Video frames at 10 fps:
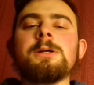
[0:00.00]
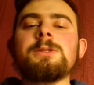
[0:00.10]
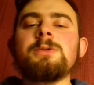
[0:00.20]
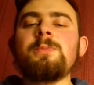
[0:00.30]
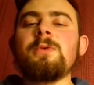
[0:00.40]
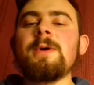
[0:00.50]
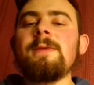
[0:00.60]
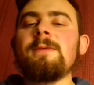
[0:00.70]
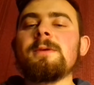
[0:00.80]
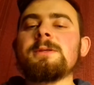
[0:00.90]
To provide
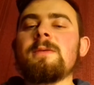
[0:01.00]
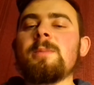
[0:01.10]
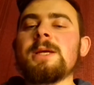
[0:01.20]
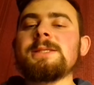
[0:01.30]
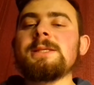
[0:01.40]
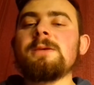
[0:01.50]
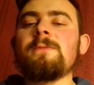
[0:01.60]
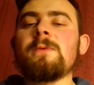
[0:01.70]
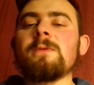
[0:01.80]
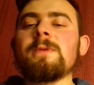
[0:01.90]
the basic
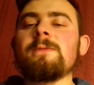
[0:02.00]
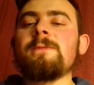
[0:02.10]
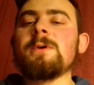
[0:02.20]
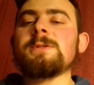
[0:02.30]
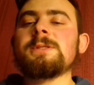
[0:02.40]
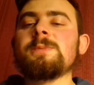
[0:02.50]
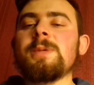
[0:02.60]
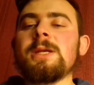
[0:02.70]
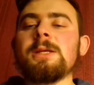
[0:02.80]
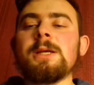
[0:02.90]
for the first
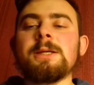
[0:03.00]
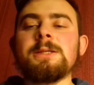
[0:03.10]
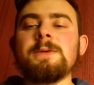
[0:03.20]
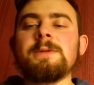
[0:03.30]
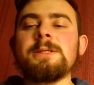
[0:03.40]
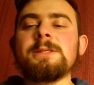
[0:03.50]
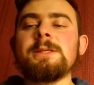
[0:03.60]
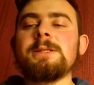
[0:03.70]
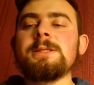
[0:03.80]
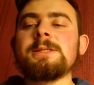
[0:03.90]
speaking activities,
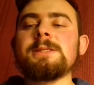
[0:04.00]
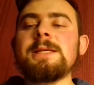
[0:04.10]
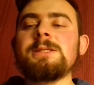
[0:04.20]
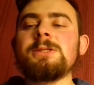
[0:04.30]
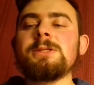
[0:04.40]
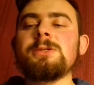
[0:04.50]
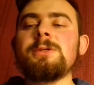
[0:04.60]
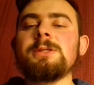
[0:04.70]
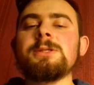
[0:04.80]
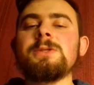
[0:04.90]
it is
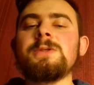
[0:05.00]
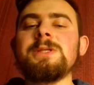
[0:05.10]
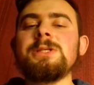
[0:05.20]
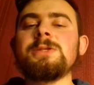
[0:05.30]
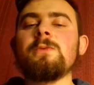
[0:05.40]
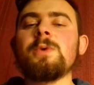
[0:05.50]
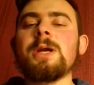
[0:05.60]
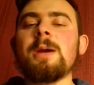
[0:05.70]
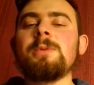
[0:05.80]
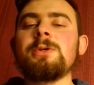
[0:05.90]
necessary to teach
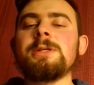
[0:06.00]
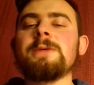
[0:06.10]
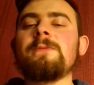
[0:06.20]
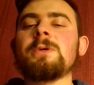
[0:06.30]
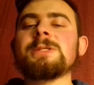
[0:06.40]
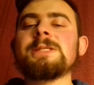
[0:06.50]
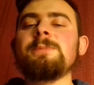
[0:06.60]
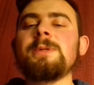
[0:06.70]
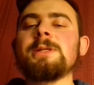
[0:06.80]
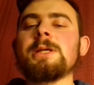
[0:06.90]
vocabulary for
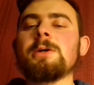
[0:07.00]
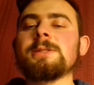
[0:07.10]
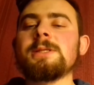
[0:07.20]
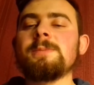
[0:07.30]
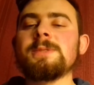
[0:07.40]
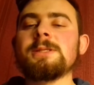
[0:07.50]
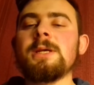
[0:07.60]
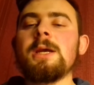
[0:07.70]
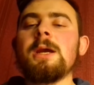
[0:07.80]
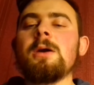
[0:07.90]
simple concepts
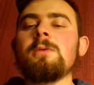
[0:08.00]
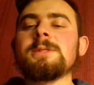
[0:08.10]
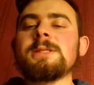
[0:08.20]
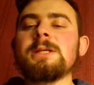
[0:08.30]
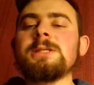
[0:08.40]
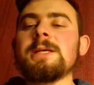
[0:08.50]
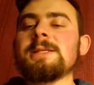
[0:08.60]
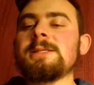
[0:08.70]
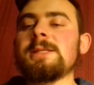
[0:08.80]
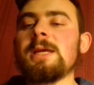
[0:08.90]
such
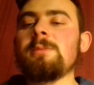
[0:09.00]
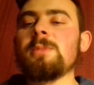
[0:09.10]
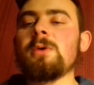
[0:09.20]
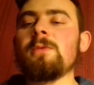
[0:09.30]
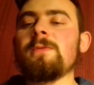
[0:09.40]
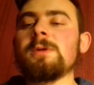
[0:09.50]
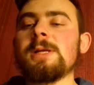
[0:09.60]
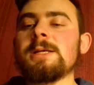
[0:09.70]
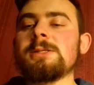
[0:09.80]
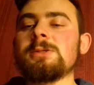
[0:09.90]
as name of
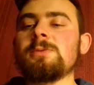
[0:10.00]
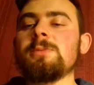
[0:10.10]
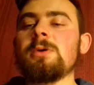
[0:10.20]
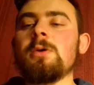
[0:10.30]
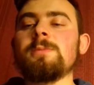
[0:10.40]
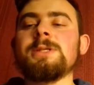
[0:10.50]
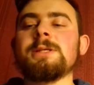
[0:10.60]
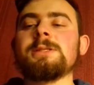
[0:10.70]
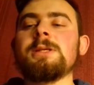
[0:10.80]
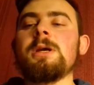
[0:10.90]
classroom
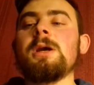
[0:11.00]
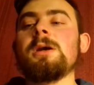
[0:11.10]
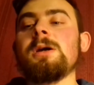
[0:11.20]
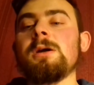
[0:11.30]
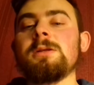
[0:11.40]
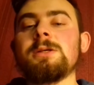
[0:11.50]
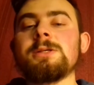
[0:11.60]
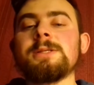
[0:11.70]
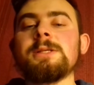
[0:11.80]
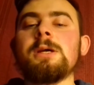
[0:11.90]
objects,
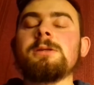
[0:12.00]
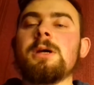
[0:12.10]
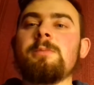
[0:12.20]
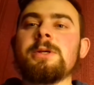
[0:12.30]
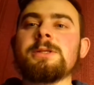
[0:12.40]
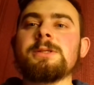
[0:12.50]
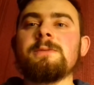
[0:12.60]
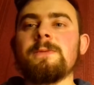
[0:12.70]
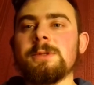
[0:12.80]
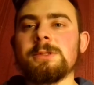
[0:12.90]
colors, numbers,
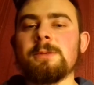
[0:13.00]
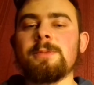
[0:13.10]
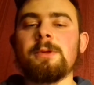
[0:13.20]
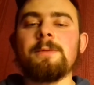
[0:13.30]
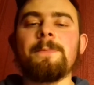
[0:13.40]
for example.